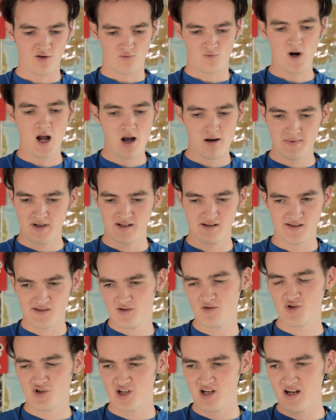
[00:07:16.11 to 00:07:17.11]
Ramen,
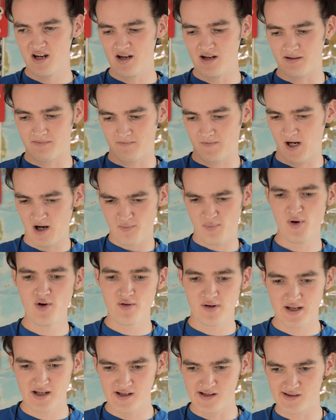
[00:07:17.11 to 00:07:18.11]
sushi,
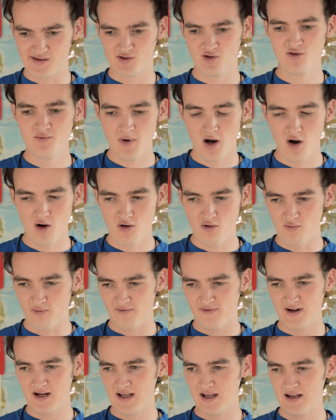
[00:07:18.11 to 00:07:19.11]
kabuki, sumo,
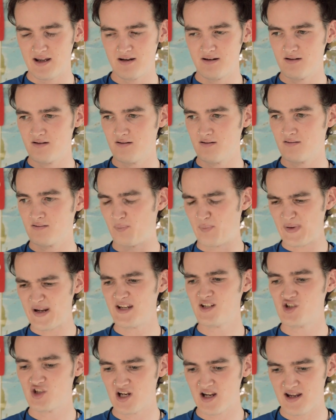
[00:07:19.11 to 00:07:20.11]
freaking
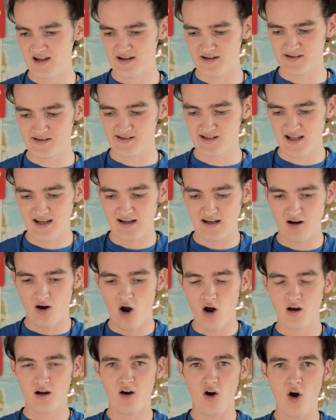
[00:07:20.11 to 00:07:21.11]
beaches, like
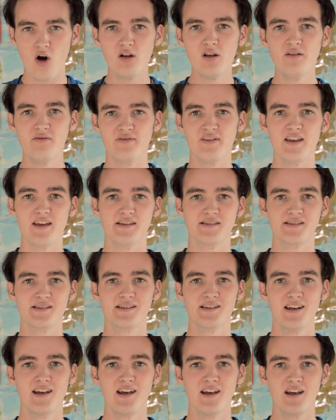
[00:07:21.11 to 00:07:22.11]
all of this